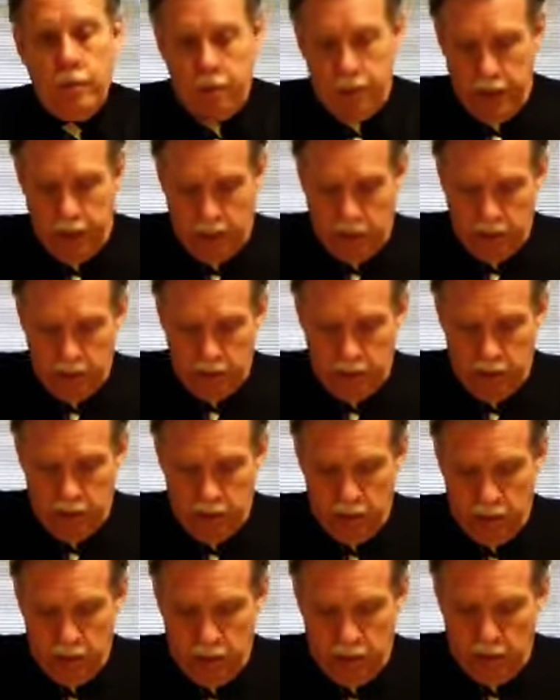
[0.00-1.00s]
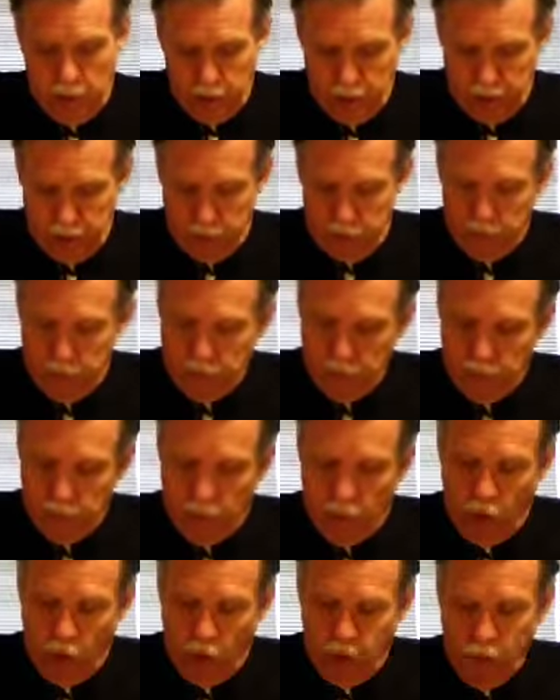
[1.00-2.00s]
and others to
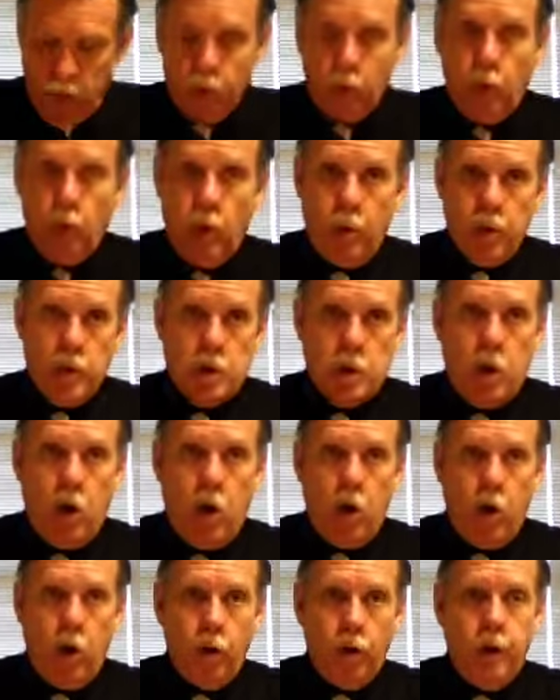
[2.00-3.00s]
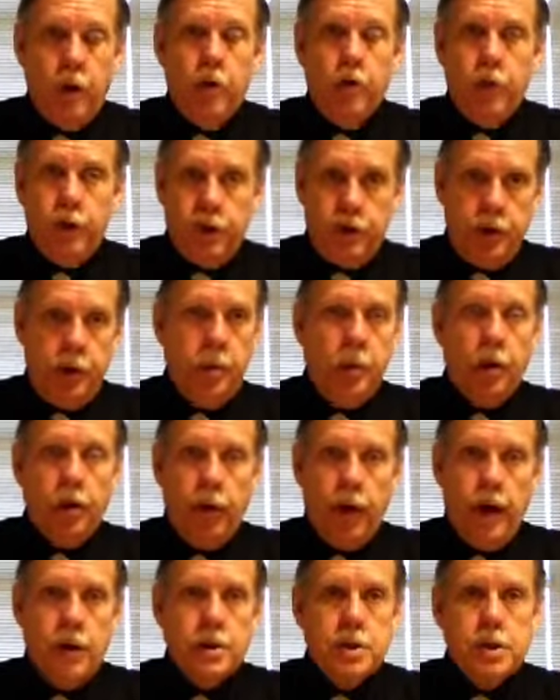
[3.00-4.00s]
form what was called the
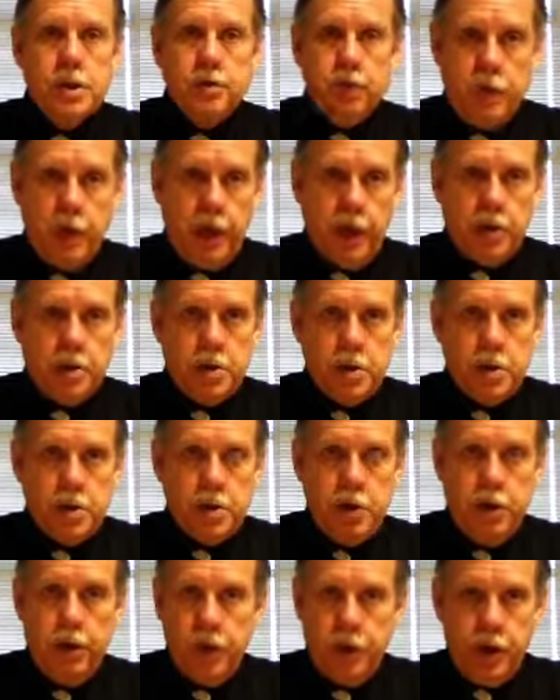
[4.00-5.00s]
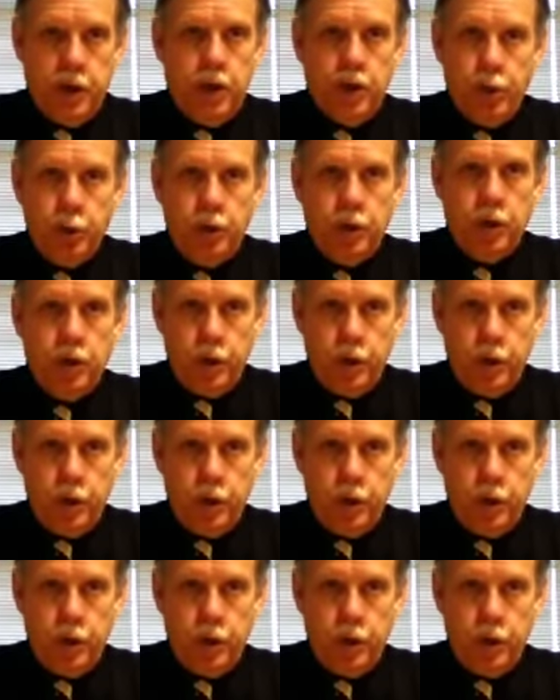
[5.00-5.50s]
Democrats of Texas, DOT.